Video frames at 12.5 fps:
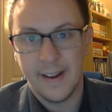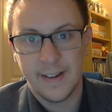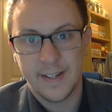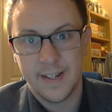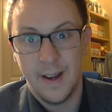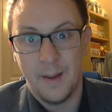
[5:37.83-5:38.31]

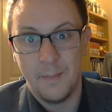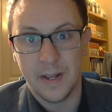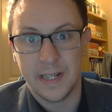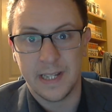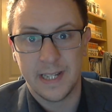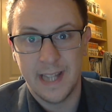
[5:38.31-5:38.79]
Fact
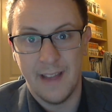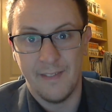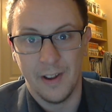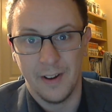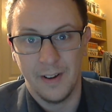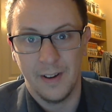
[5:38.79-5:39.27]
number
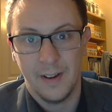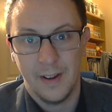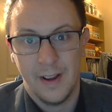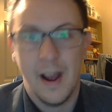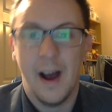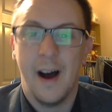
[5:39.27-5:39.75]
7.
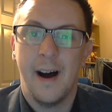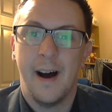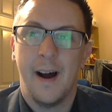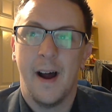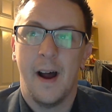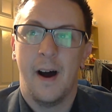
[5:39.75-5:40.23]

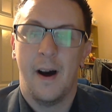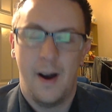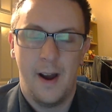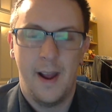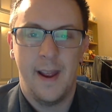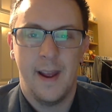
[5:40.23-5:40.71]

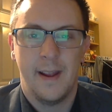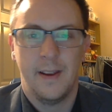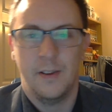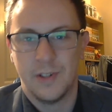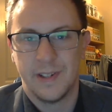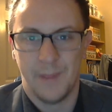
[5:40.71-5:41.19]
I
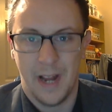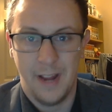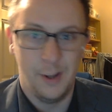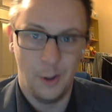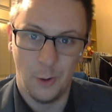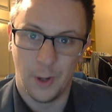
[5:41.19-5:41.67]
used to
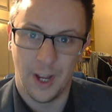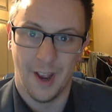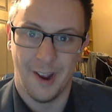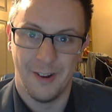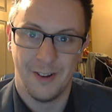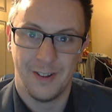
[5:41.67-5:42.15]
play
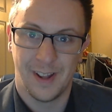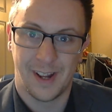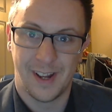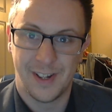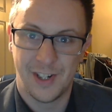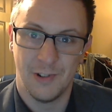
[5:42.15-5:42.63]
Yu-Gi-Oh,
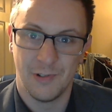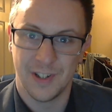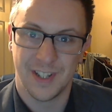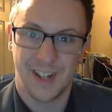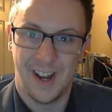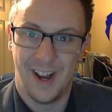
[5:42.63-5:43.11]
the
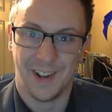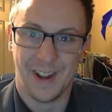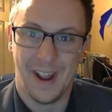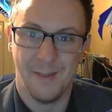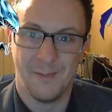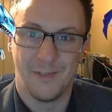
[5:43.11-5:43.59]
children's
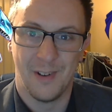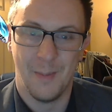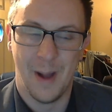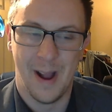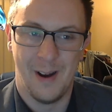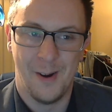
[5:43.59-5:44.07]
card game,
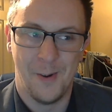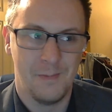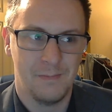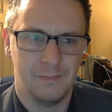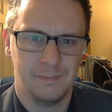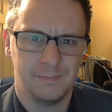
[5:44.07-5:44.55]
for about,
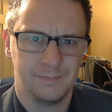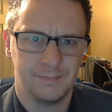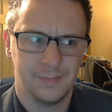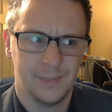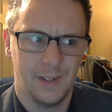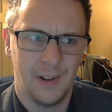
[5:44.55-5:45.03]

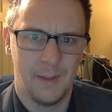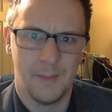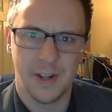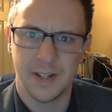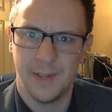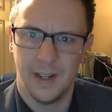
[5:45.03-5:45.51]
I
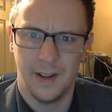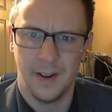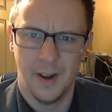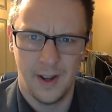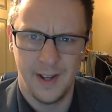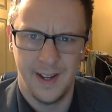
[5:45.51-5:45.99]
think it must have been
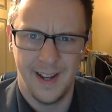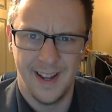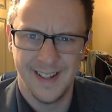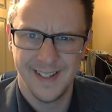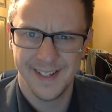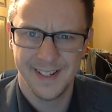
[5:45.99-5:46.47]
like 9
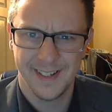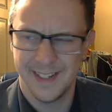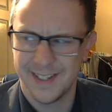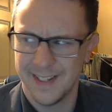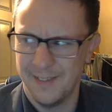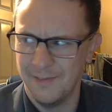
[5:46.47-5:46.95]
years
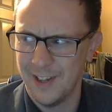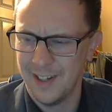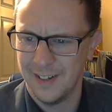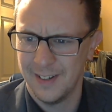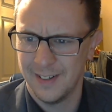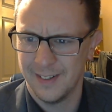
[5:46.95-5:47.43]
or
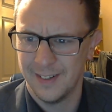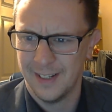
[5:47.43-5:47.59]
something.